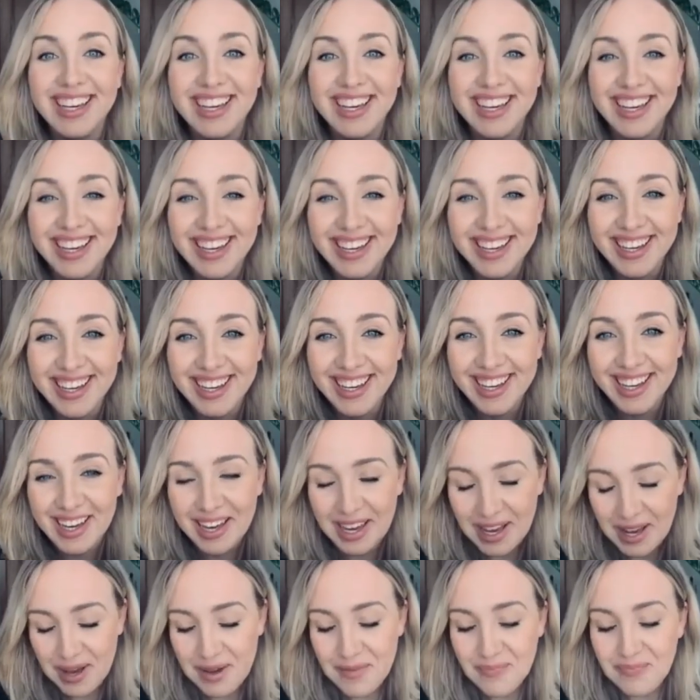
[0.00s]
Mm.
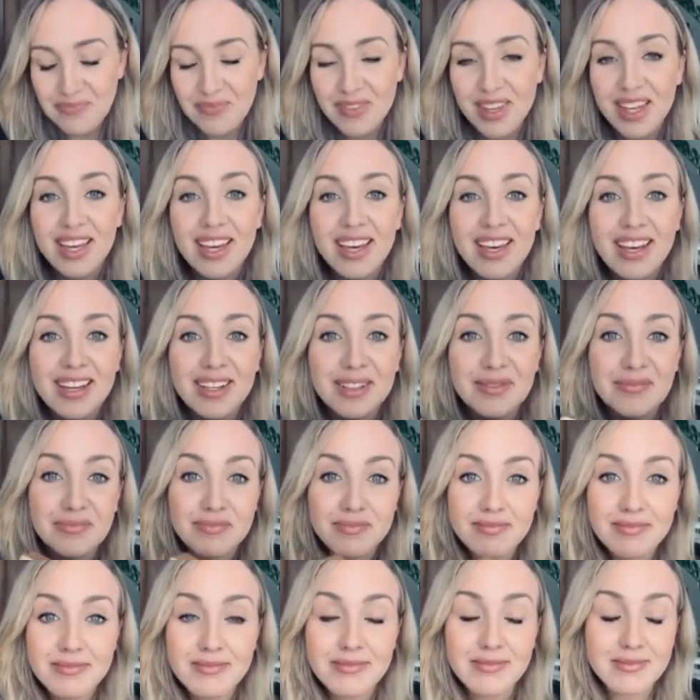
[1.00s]
uh,
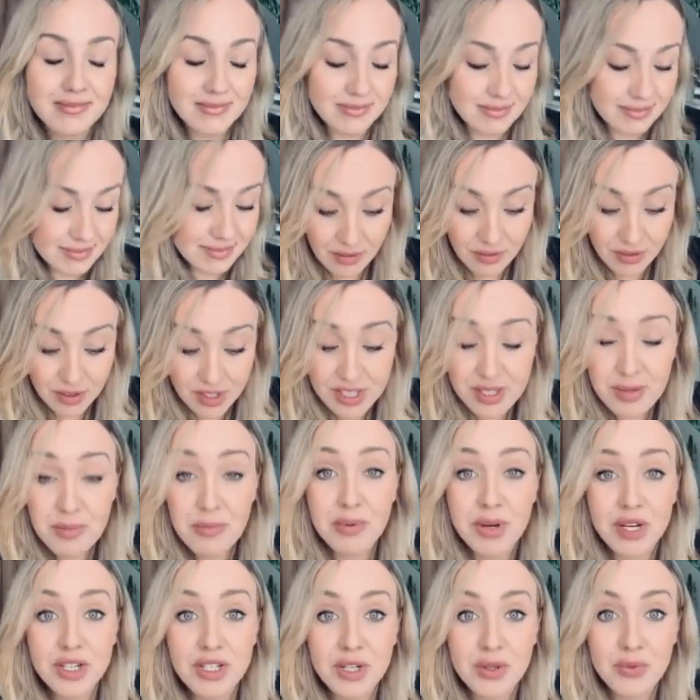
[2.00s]
first
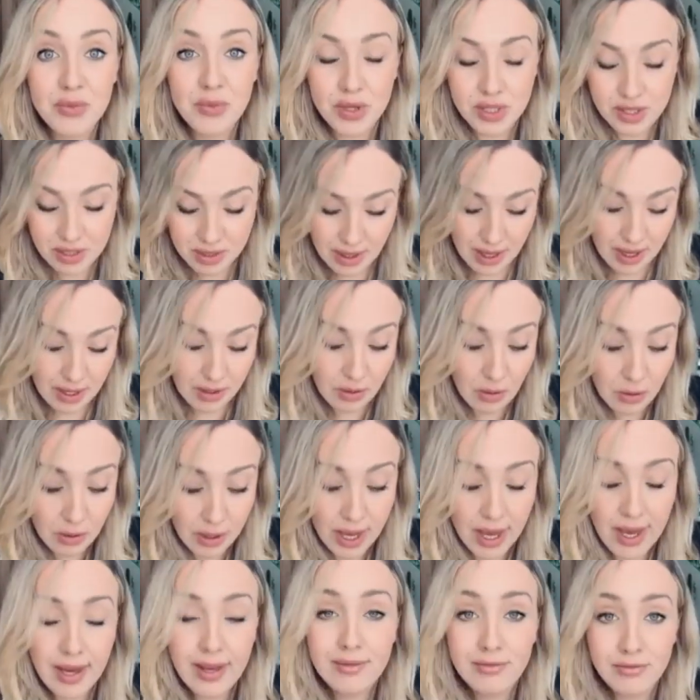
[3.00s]
impression was like,
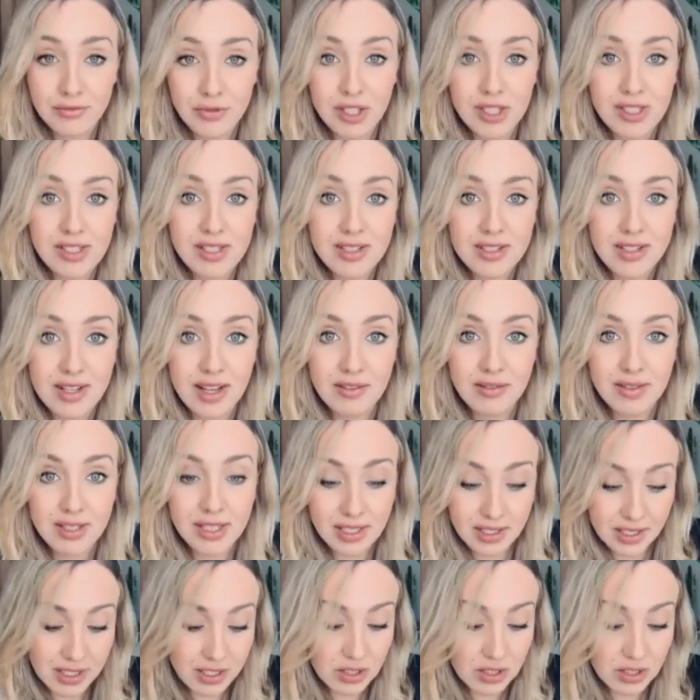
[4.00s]
okay, this is lovely.